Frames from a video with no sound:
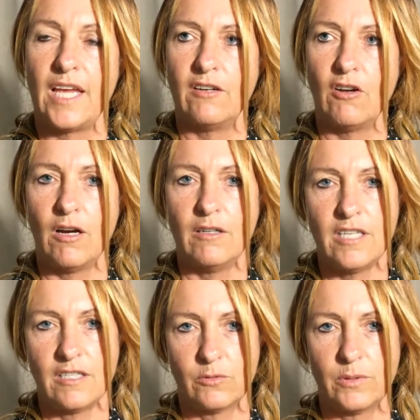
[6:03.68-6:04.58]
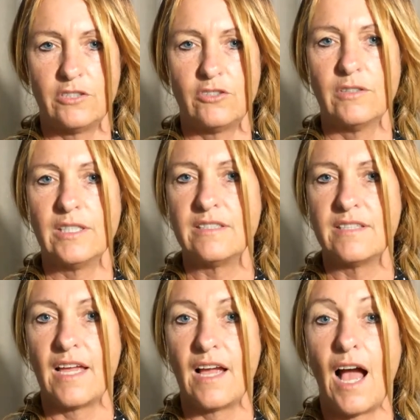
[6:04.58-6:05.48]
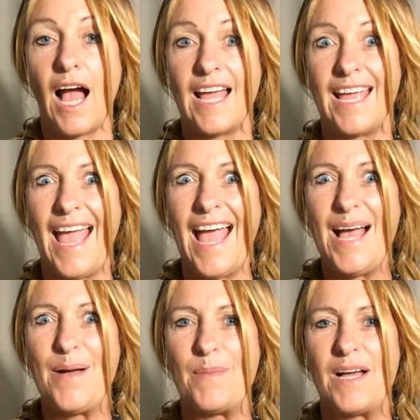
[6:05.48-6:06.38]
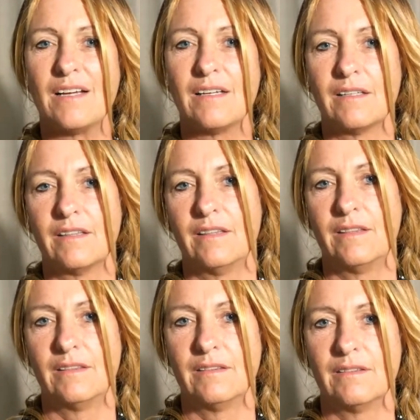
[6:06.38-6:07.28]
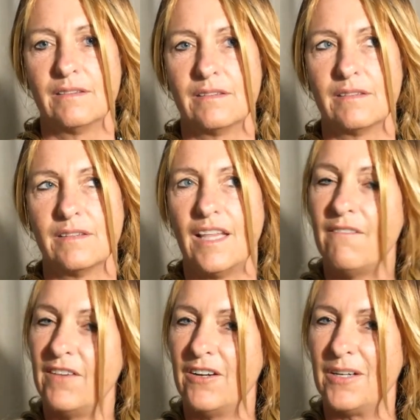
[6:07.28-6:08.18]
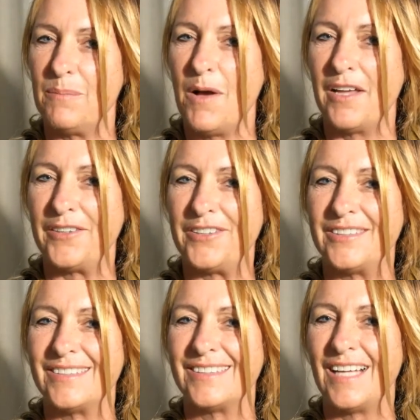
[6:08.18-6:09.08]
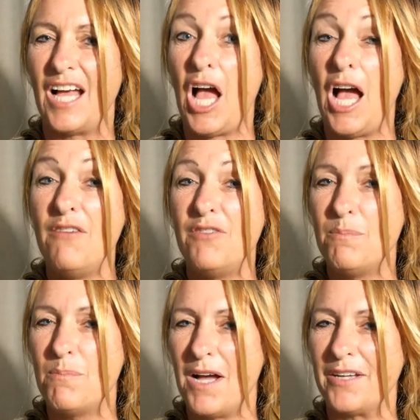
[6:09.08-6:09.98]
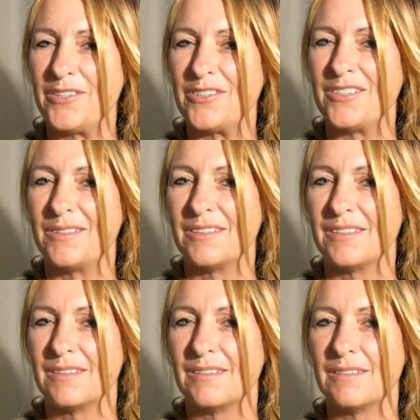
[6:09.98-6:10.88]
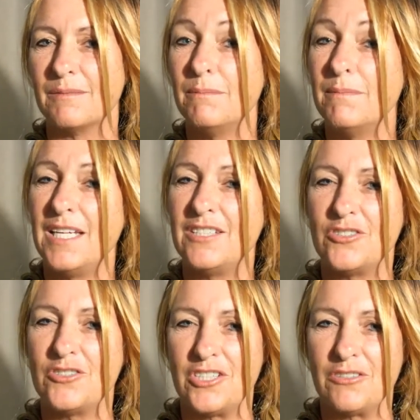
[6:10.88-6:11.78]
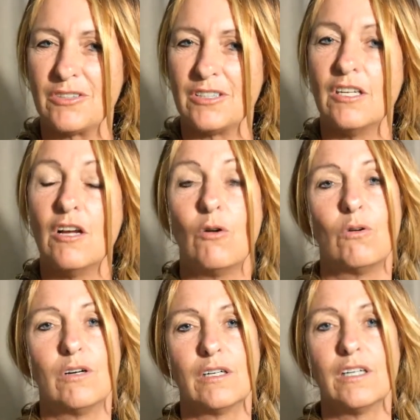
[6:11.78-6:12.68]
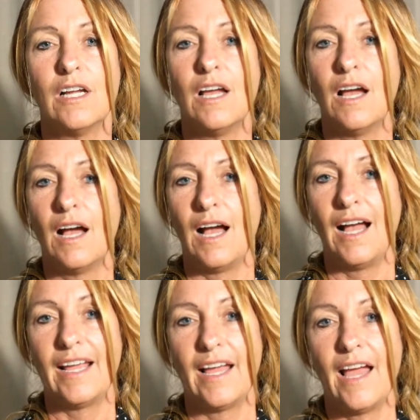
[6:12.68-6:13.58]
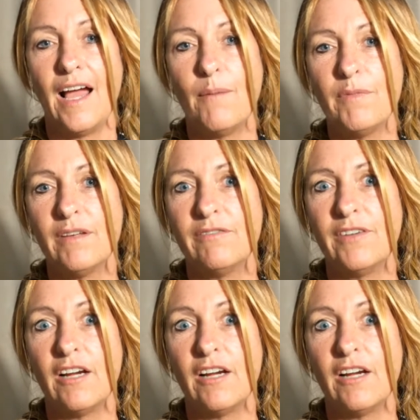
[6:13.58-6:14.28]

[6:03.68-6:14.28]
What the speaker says: twister and say, I am the very model of a modern major general, or I am the very